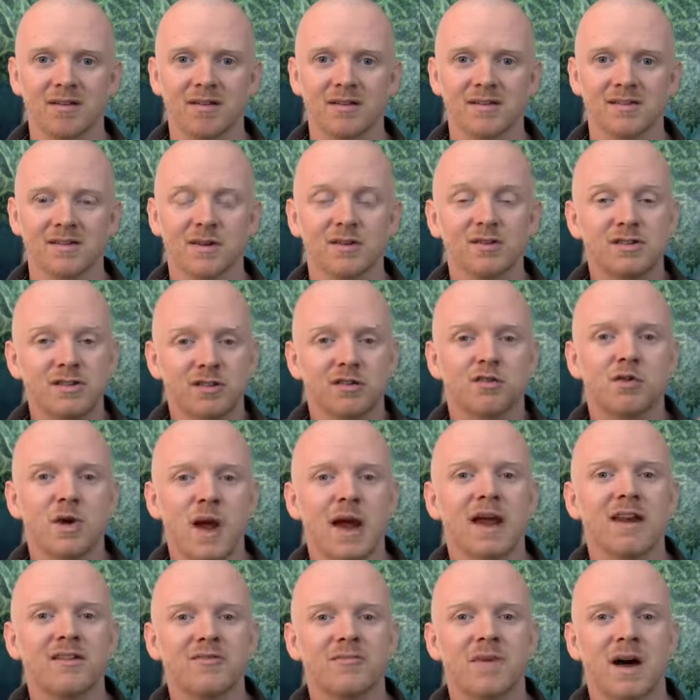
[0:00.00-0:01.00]
So it's a
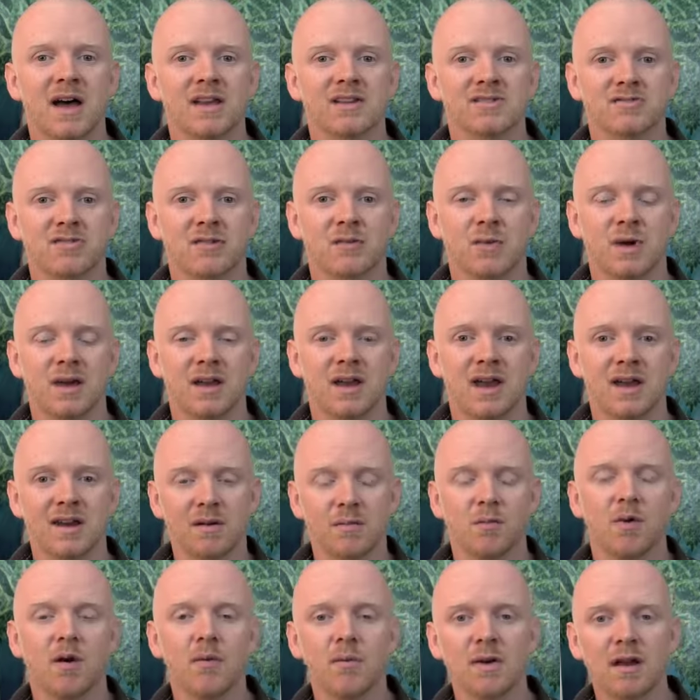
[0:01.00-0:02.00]
creative mastery weekend,
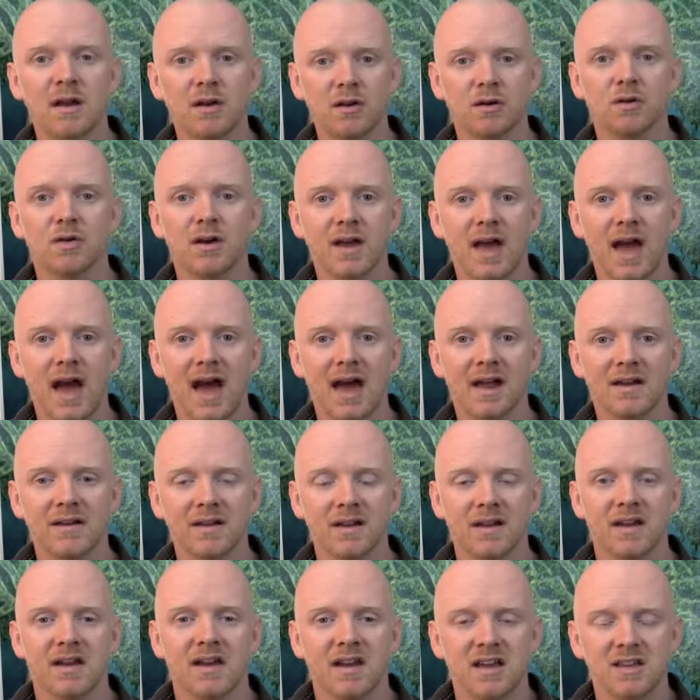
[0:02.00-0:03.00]
and what we look at
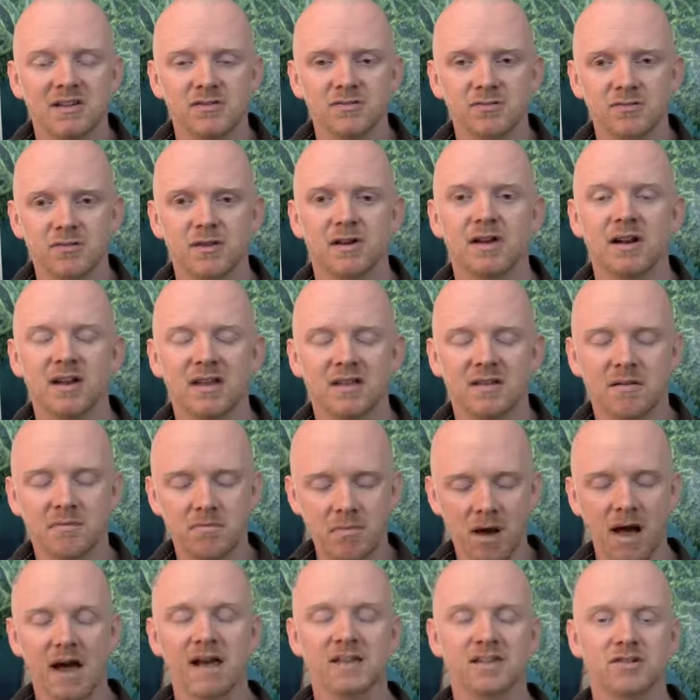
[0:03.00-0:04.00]
is really the
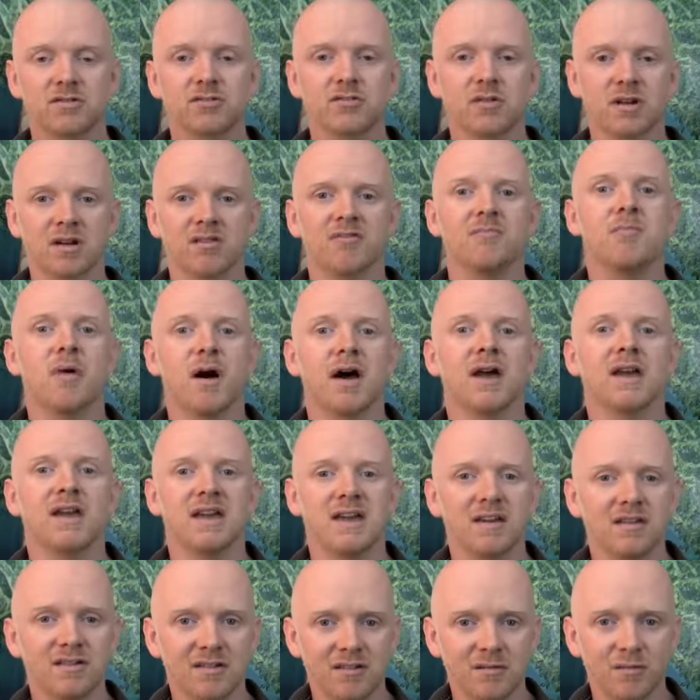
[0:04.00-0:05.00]
mastering of my
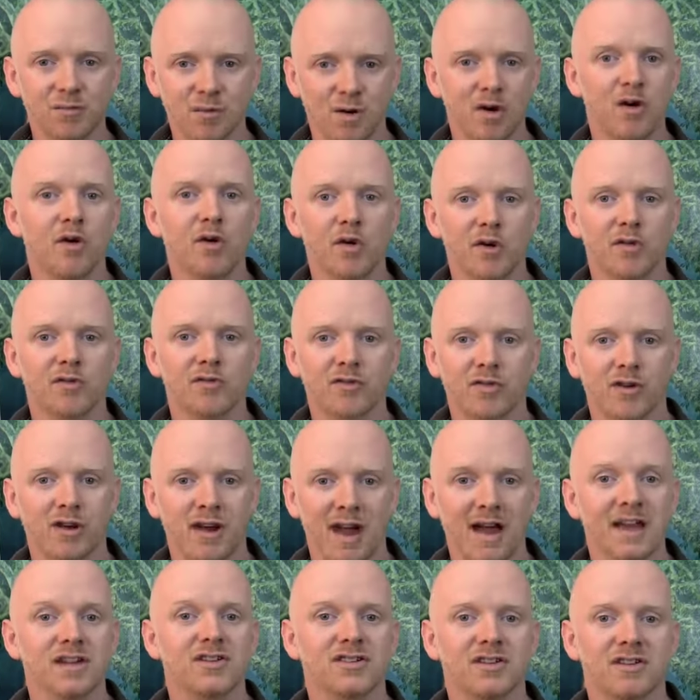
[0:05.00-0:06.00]
inner world of
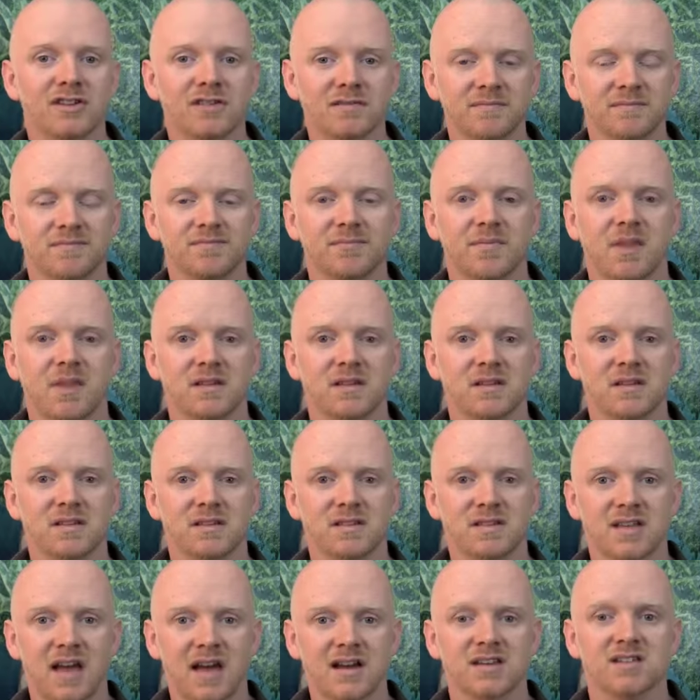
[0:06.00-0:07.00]
creation,
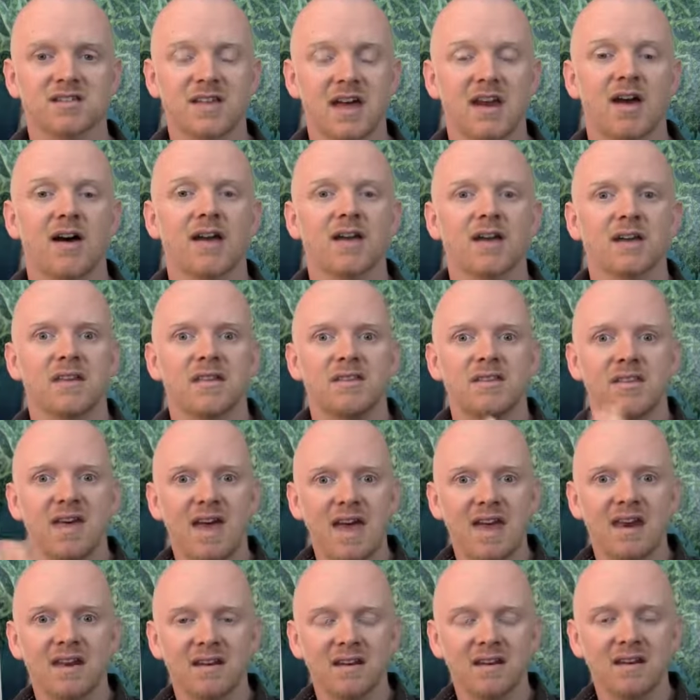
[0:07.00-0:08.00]
such that I can
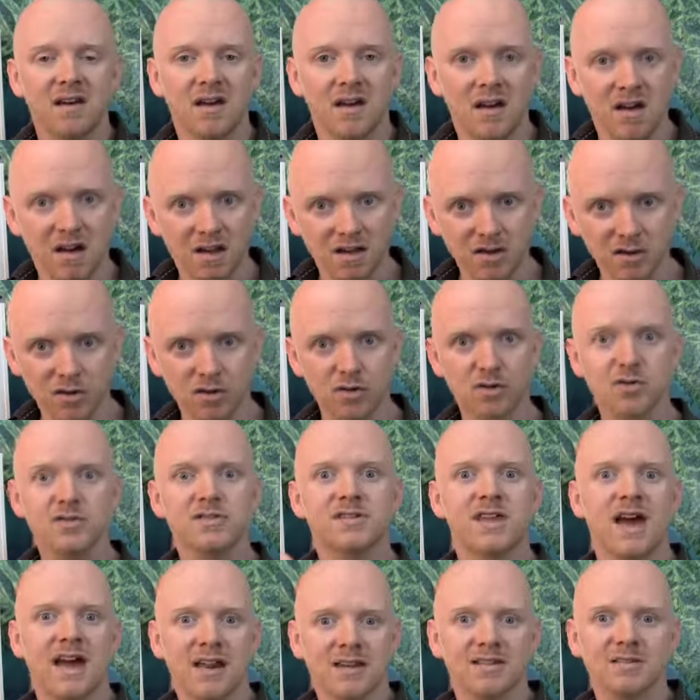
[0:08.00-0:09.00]
then
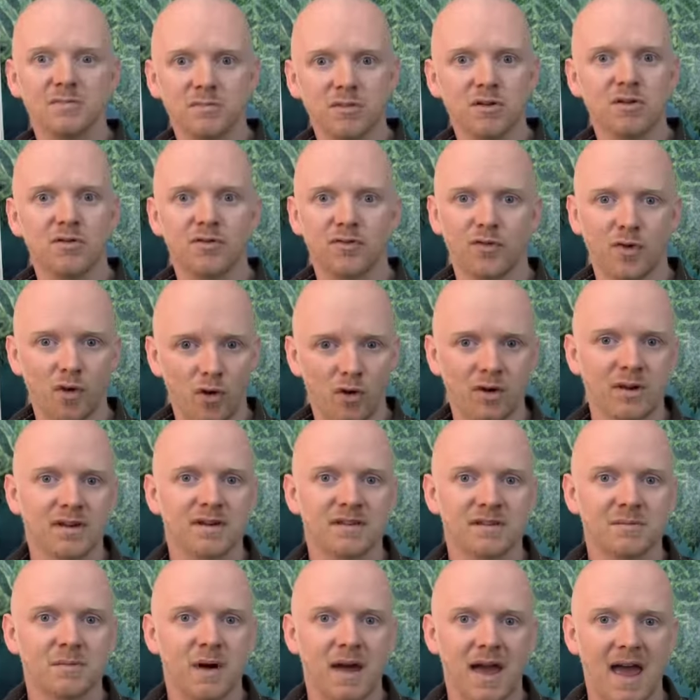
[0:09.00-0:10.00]
use that to move forward
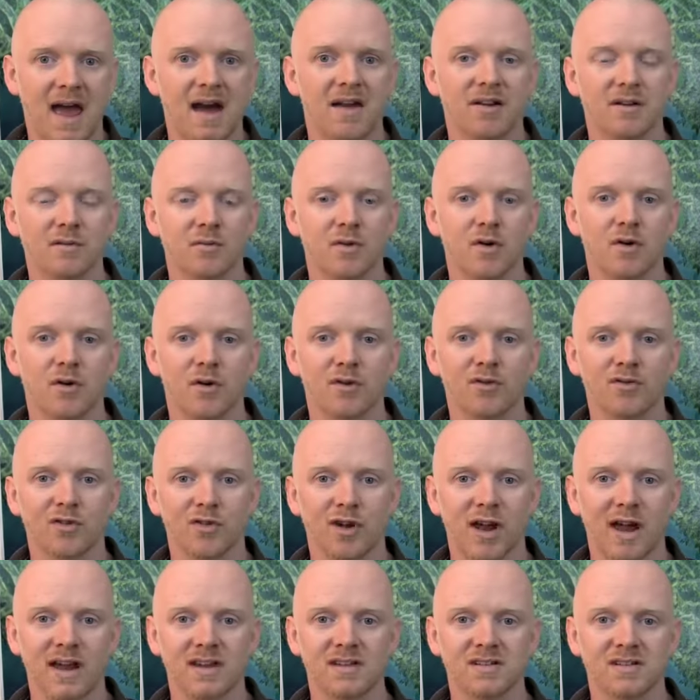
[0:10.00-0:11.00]
into my outer world of
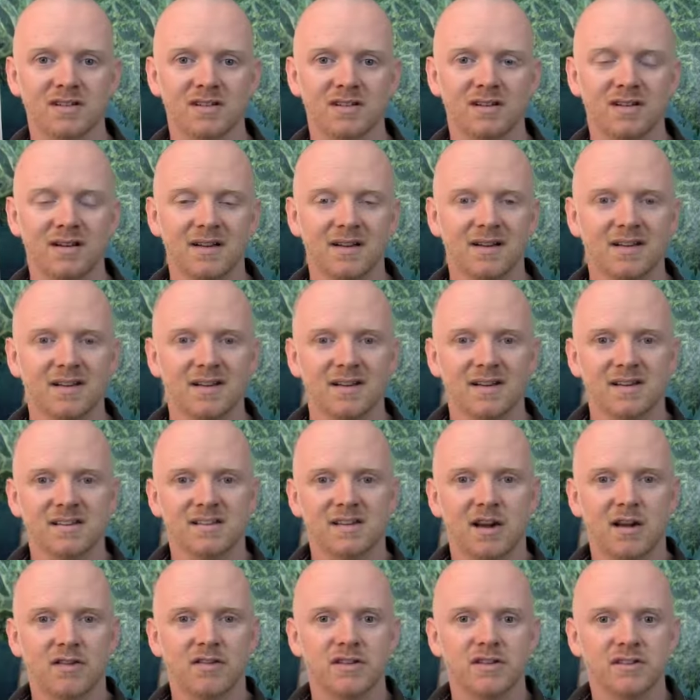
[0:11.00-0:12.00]
creation.
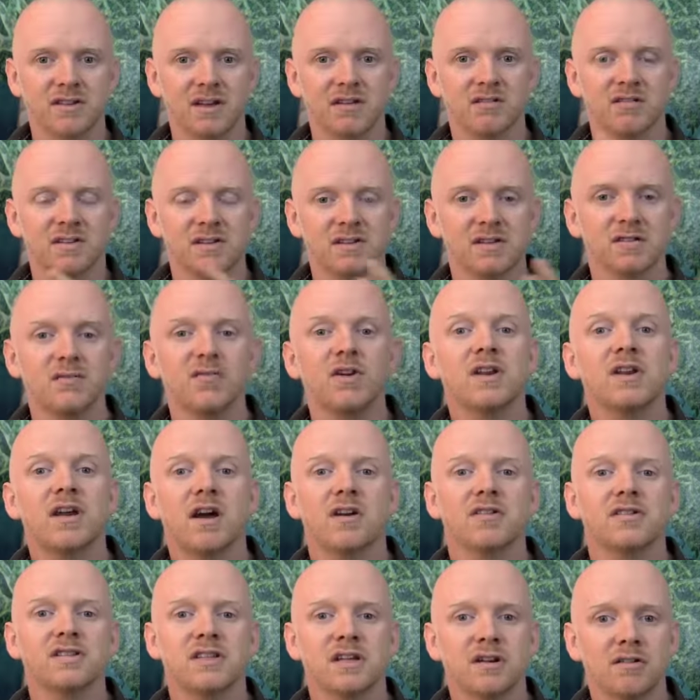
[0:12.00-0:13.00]
So there's a
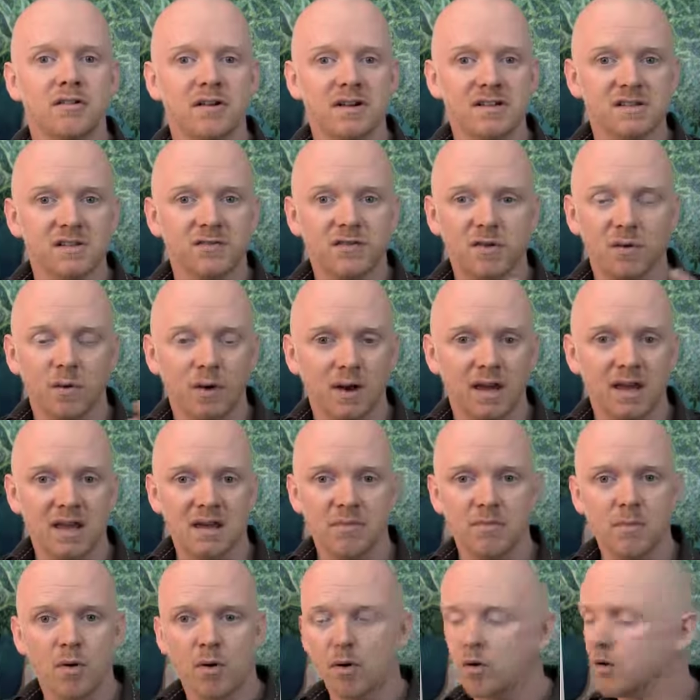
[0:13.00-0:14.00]
video series if you want to
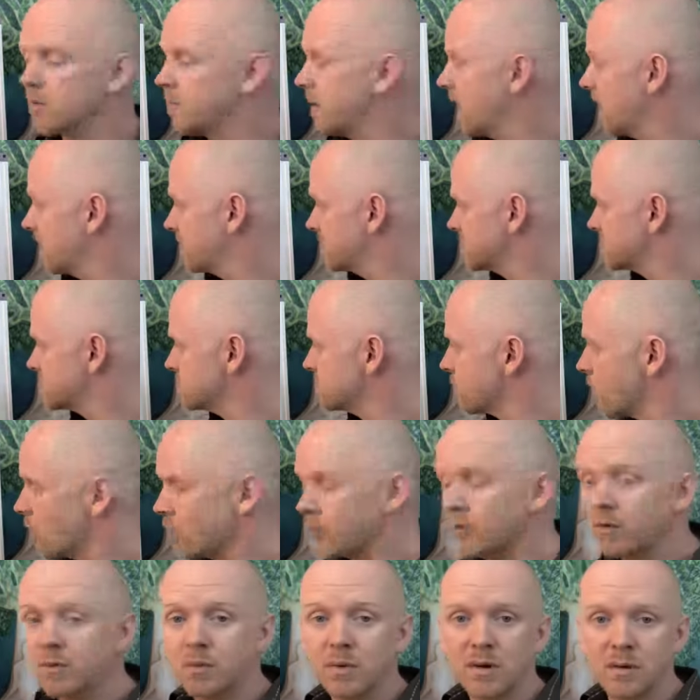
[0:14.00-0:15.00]
hear more about this
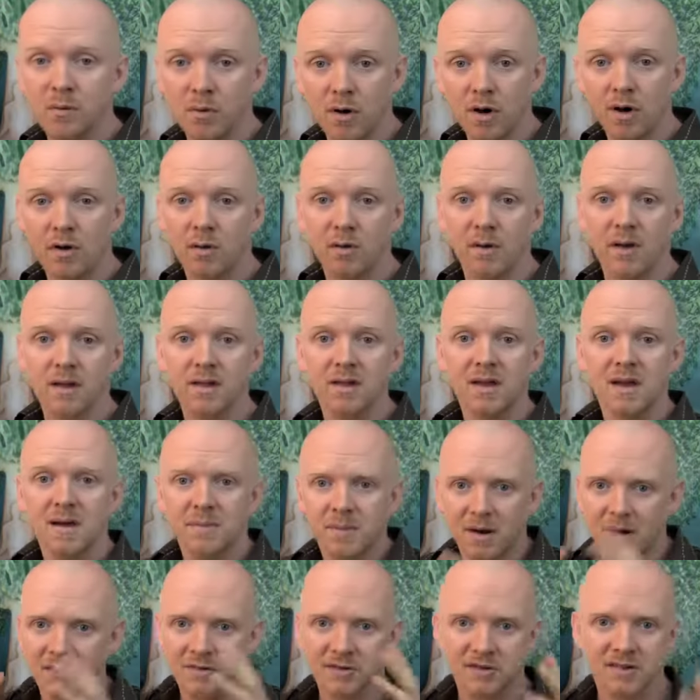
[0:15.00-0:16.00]
model we work with,
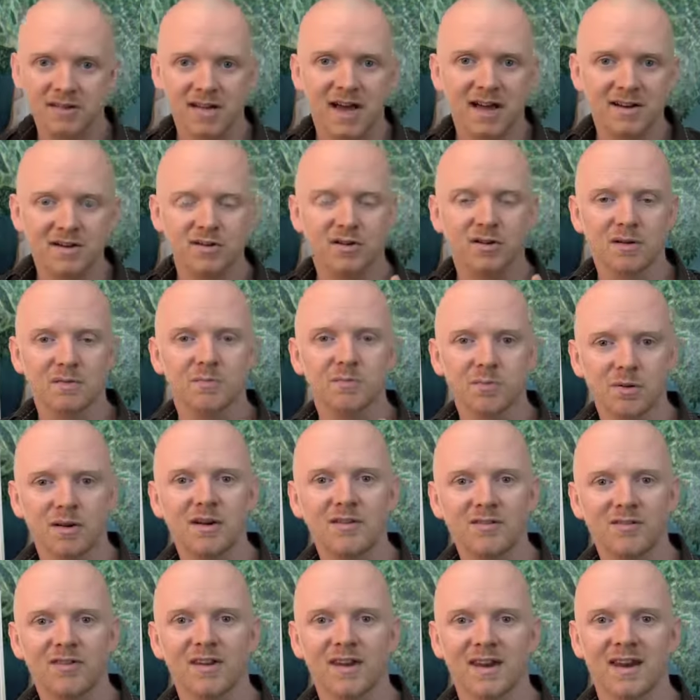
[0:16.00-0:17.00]
but I'll just touch on it
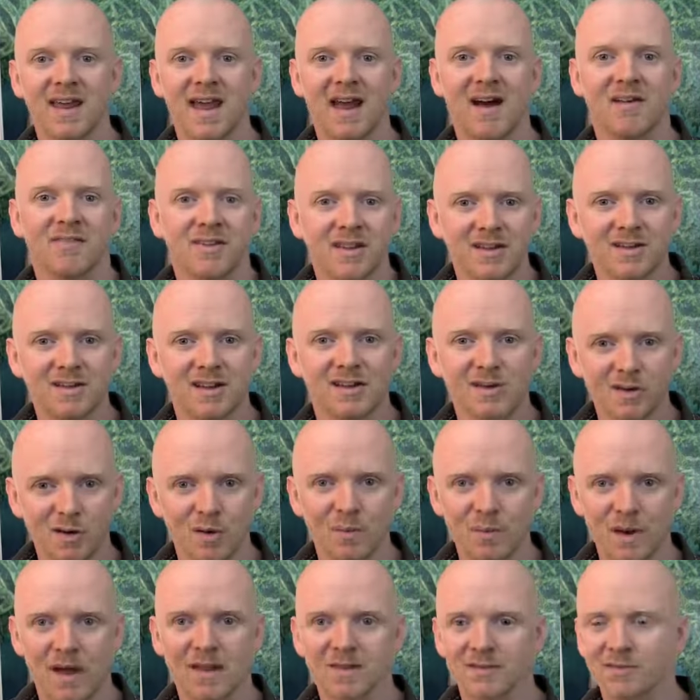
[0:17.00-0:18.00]
briefly now and then tell you
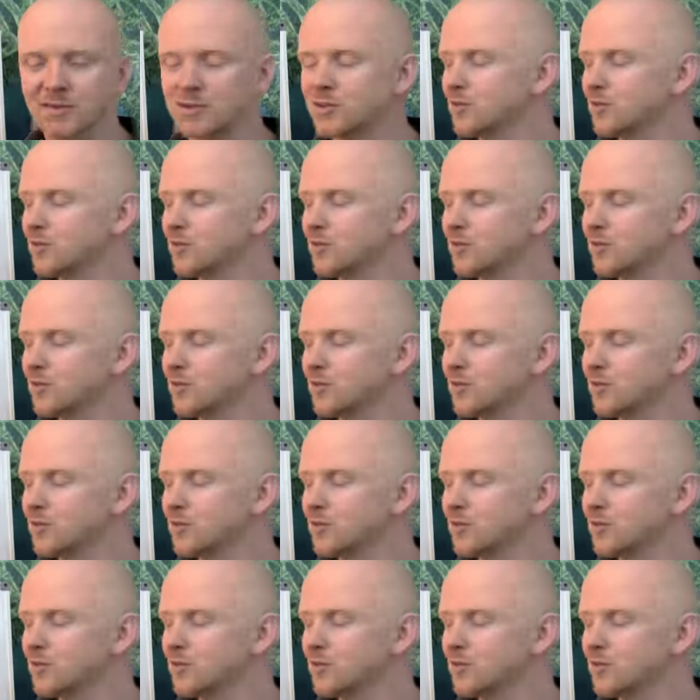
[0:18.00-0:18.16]
about the